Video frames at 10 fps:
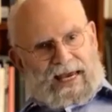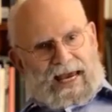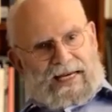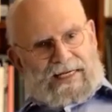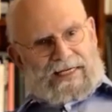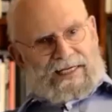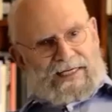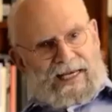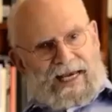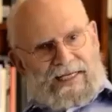
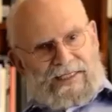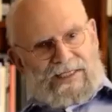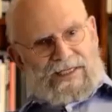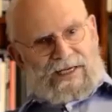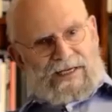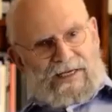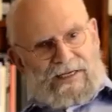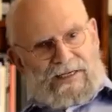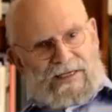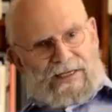it has
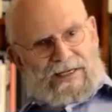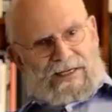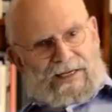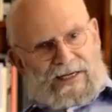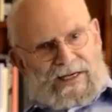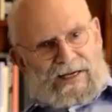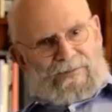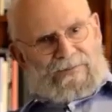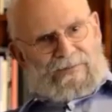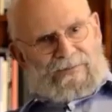
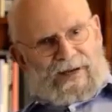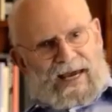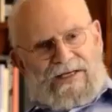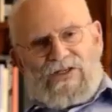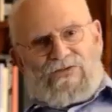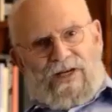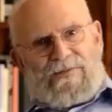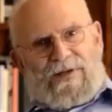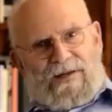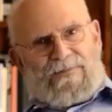and it's really
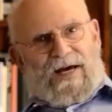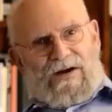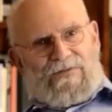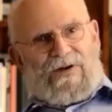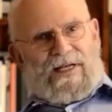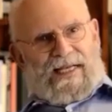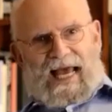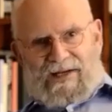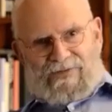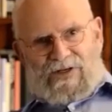been a powerful
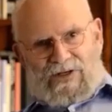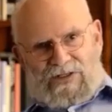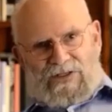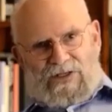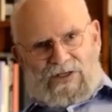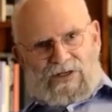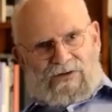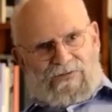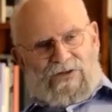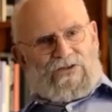advocate
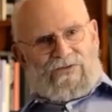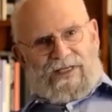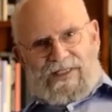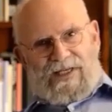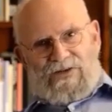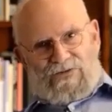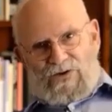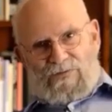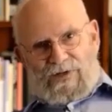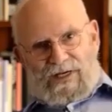for Tourette's
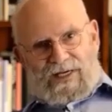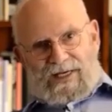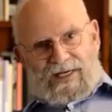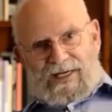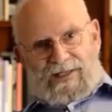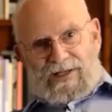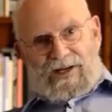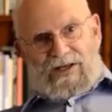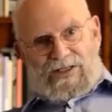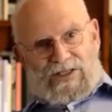syndrome in the
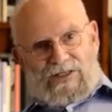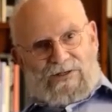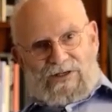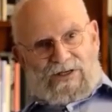last